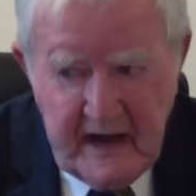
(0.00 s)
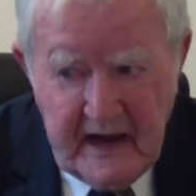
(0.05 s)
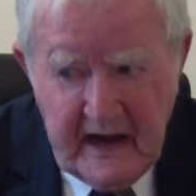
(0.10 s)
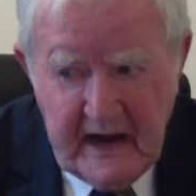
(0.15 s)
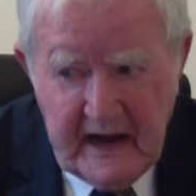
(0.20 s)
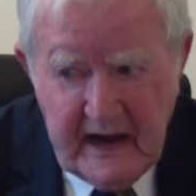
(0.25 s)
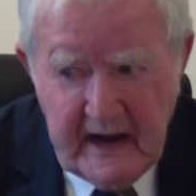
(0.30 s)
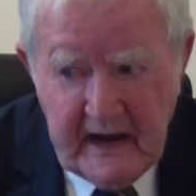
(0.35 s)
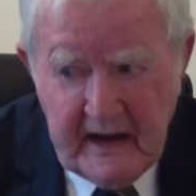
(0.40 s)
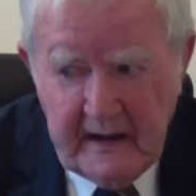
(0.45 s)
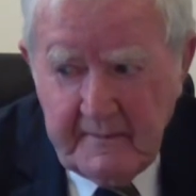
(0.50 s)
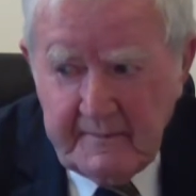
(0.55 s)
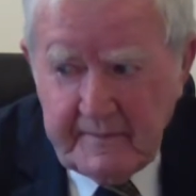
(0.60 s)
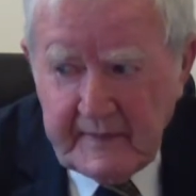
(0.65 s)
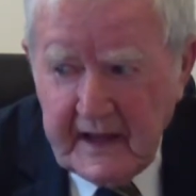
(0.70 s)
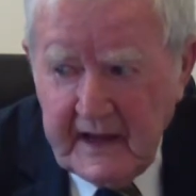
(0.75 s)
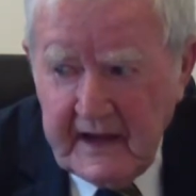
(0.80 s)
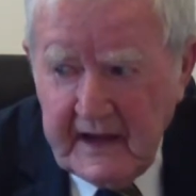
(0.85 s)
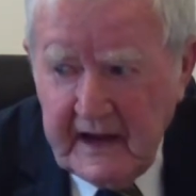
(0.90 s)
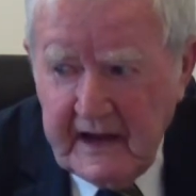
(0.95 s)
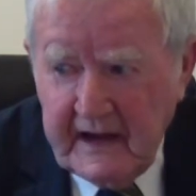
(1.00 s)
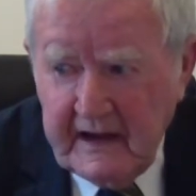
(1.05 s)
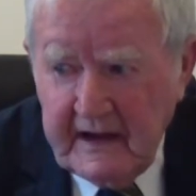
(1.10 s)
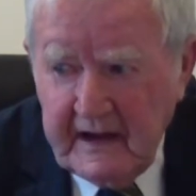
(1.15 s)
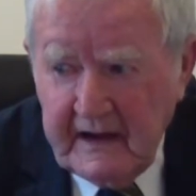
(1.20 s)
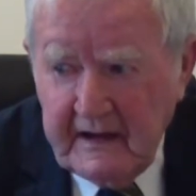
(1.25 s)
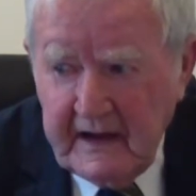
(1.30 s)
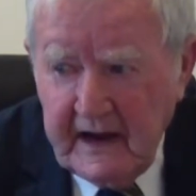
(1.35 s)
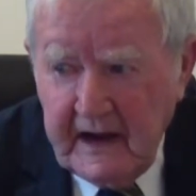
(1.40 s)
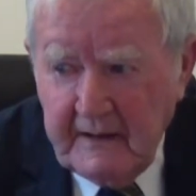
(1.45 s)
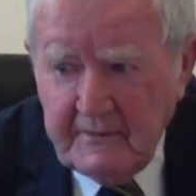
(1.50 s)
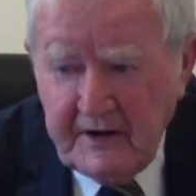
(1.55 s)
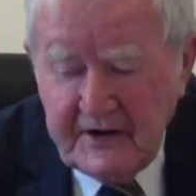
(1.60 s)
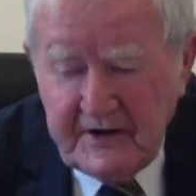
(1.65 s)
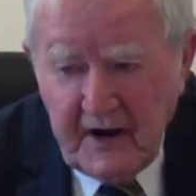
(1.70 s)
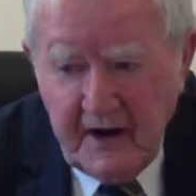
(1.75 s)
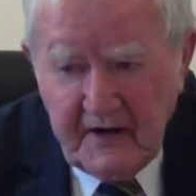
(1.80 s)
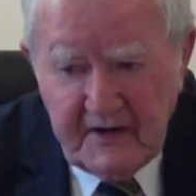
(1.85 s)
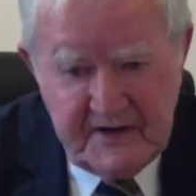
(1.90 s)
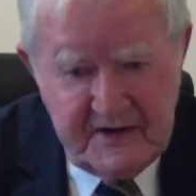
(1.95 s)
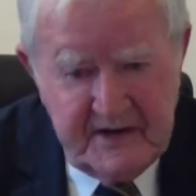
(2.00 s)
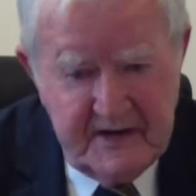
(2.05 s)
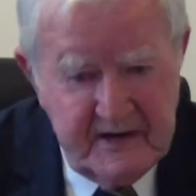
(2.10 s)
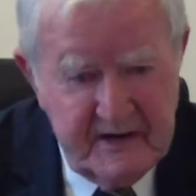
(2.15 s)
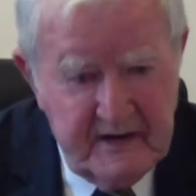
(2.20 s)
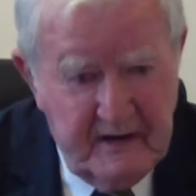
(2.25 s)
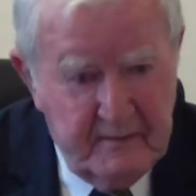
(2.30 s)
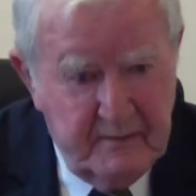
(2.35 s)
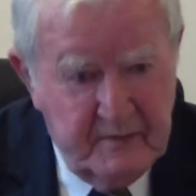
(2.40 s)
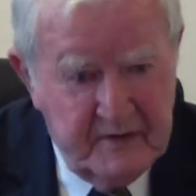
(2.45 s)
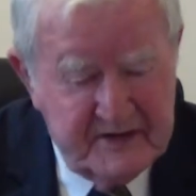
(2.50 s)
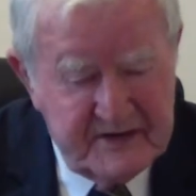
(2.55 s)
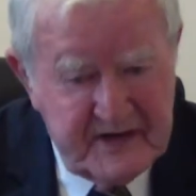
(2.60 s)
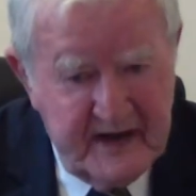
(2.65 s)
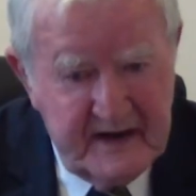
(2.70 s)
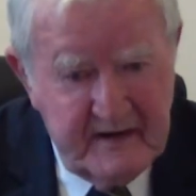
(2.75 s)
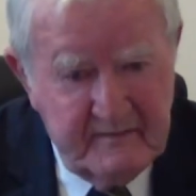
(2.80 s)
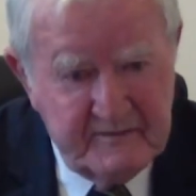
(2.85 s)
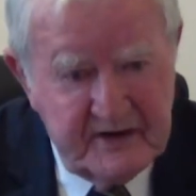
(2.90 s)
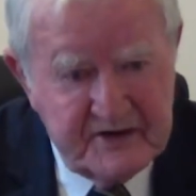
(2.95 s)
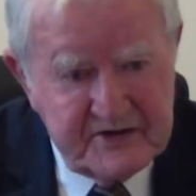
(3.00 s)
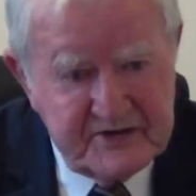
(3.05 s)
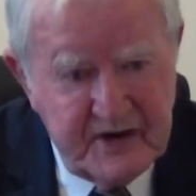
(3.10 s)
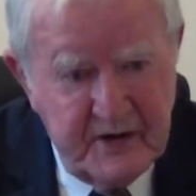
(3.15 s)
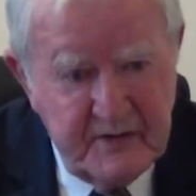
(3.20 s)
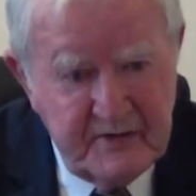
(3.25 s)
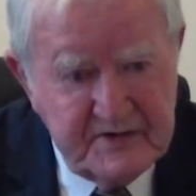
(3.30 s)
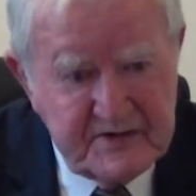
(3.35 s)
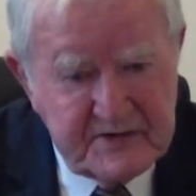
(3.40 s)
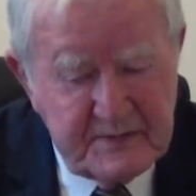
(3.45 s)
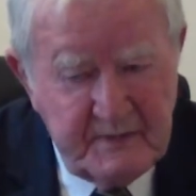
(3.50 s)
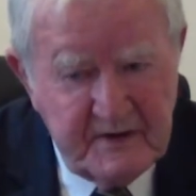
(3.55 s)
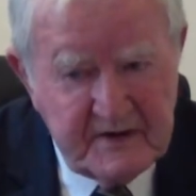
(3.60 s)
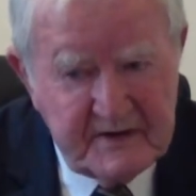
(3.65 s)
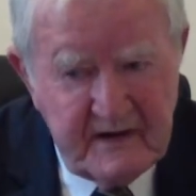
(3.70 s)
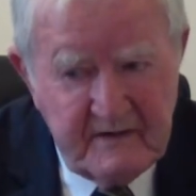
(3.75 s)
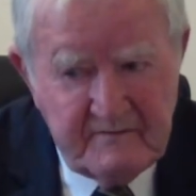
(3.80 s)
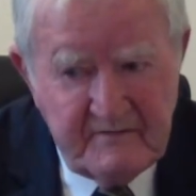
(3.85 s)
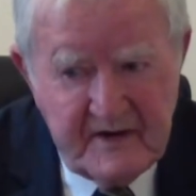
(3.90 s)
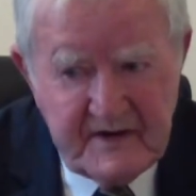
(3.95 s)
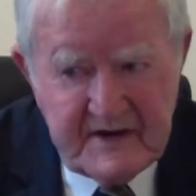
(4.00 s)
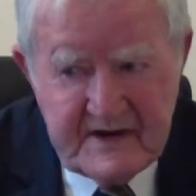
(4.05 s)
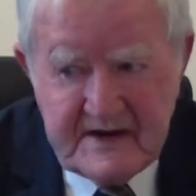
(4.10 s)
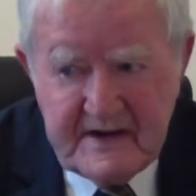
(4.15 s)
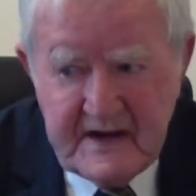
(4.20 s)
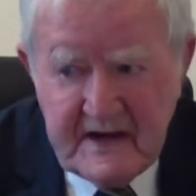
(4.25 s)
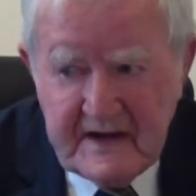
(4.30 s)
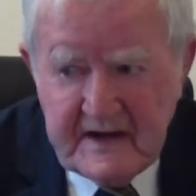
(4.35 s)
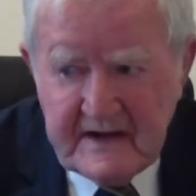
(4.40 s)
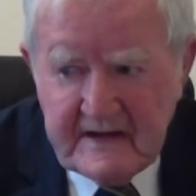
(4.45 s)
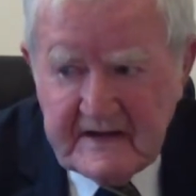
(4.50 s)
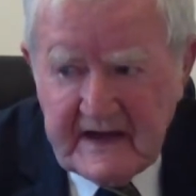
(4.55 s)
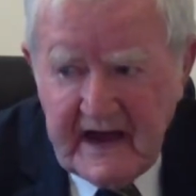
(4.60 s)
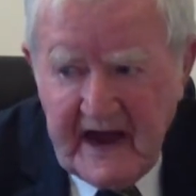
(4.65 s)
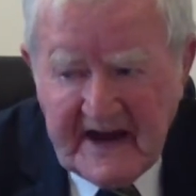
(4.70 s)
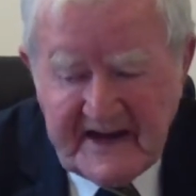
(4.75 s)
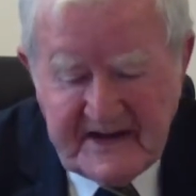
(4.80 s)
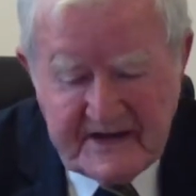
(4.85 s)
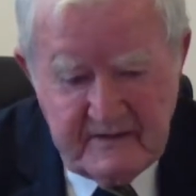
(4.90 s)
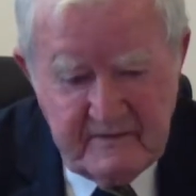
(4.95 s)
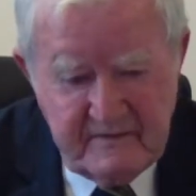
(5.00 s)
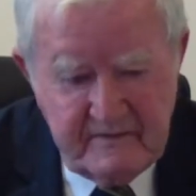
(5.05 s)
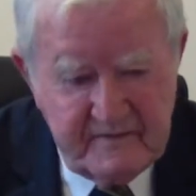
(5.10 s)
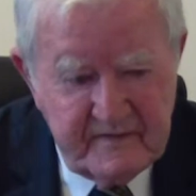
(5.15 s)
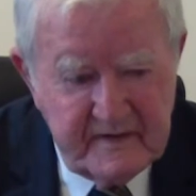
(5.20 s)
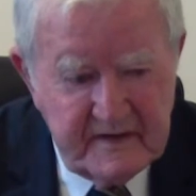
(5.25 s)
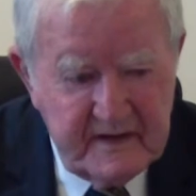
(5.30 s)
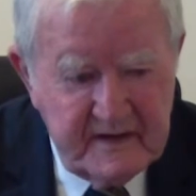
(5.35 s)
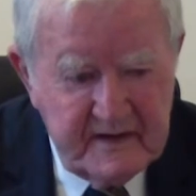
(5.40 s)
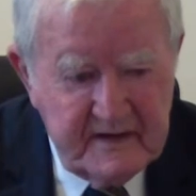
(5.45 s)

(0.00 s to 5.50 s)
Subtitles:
A minority, I would say, of the students, but a very active,